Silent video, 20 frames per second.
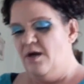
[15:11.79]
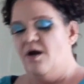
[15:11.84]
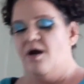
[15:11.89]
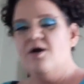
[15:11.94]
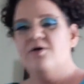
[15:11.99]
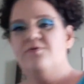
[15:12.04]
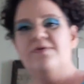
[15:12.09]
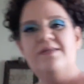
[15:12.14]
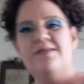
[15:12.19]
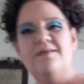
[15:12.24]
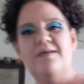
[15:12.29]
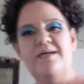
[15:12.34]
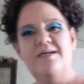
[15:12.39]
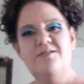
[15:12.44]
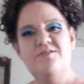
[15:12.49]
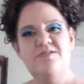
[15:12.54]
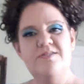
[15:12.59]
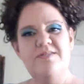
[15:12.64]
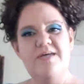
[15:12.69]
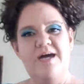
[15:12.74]
Are they
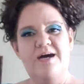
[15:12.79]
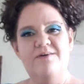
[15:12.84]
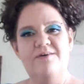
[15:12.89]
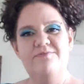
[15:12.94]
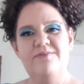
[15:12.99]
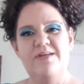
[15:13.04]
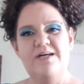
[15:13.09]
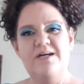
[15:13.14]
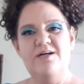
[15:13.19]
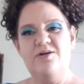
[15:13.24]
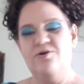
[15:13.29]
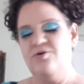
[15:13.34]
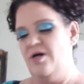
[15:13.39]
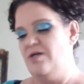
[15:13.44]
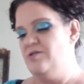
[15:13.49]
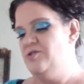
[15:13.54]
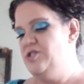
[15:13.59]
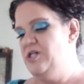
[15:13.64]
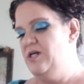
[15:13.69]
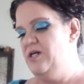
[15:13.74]
like, do they have like a
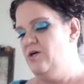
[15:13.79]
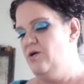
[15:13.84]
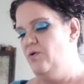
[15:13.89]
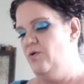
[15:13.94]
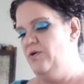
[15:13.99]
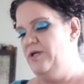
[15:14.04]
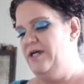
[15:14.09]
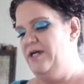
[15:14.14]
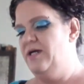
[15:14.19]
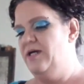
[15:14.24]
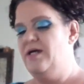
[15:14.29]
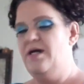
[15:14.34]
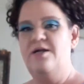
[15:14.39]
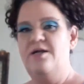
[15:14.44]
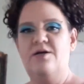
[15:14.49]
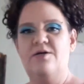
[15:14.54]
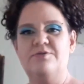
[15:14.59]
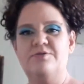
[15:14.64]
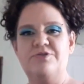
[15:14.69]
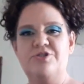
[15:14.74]
crunchy coating and
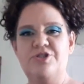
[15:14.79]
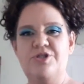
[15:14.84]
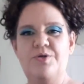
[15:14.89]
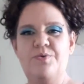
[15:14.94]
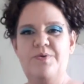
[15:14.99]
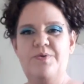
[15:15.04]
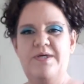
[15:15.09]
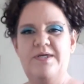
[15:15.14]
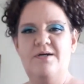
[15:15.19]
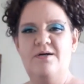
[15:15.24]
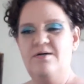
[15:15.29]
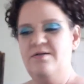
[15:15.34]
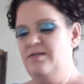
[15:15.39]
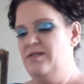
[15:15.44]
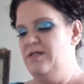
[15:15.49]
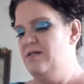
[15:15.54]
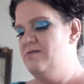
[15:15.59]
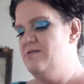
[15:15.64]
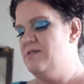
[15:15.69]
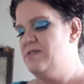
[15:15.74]
are chewy on
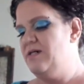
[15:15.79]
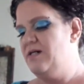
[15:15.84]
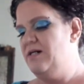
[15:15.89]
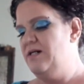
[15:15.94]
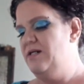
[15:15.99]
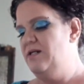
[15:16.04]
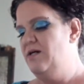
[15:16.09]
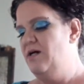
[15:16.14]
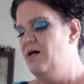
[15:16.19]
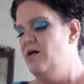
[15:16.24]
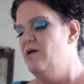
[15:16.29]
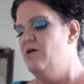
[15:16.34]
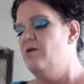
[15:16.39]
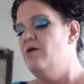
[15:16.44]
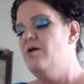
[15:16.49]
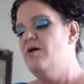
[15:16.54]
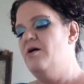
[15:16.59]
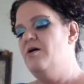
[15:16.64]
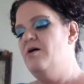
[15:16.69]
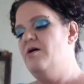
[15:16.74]
the inside?
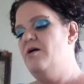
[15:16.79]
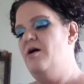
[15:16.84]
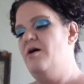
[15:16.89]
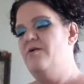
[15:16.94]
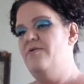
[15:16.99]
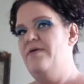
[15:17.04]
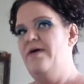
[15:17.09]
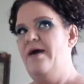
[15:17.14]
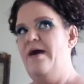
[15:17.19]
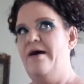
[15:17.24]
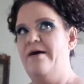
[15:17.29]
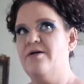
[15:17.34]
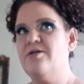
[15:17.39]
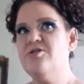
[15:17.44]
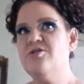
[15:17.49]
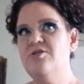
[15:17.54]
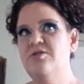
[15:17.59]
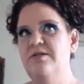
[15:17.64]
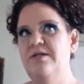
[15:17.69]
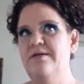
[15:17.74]
Or are they
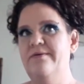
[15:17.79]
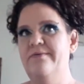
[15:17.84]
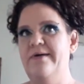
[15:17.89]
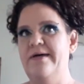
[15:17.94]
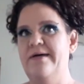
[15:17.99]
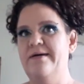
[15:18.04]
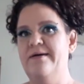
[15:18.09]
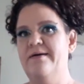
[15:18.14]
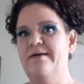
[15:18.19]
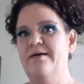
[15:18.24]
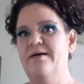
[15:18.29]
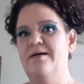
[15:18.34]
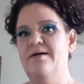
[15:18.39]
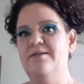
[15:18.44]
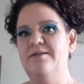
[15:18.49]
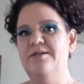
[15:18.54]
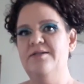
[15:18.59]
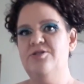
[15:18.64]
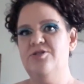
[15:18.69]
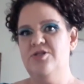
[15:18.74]
actually like a
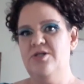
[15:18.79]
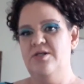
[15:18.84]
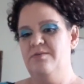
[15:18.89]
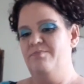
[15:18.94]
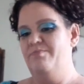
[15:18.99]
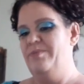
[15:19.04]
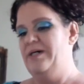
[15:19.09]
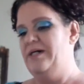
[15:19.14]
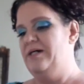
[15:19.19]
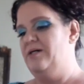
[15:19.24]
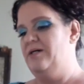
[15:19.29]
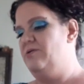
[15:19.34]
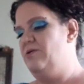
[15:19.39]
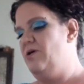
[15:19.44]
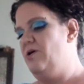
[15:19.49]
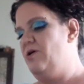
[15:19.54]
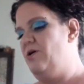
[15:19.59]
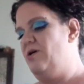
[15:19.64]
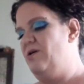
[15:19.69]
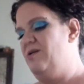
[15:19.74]
legit big
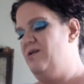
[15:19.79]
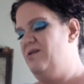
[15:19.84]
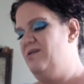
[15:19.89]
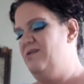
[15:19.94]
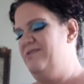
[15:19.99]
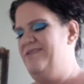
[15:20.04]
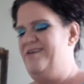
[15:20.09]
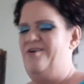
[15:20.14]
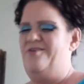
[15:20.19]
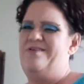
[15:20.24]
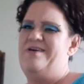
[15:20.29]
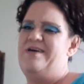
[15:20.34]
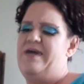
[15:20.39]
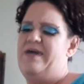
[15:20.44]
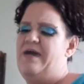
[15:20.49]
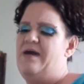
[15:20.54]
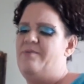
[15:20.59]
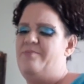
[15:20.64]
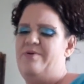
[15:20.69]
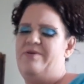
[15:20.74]
nerd? No, they
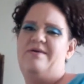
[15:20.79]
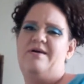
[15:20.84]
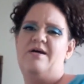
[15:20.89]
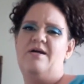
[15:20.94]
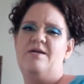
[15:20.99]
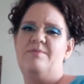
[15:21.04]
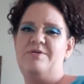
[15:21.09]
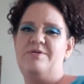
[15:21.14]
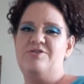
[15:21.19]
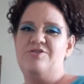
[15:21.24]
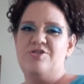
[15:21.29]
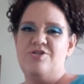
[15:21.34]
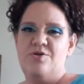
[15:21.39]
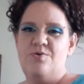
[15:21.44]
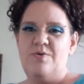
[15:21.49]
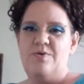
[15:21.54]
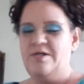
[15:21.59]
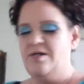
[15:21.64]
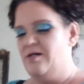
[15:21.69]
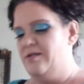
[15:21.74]
can't be. They gotta be
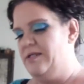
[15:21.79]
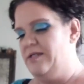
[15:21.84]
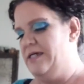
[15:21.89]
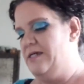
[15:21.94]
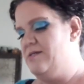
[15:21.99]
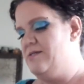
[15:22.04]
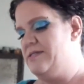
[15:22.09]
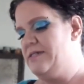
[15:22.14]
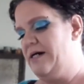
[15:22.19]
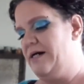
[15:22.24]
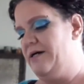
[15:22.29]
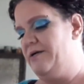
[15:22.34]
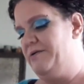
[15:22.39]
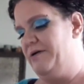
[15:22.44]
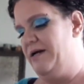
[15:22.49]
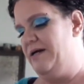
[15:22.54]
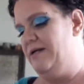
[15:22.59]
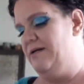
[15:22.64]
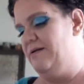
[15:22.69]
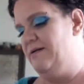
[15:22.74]
chewy on the inside,
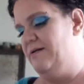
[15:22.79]
right?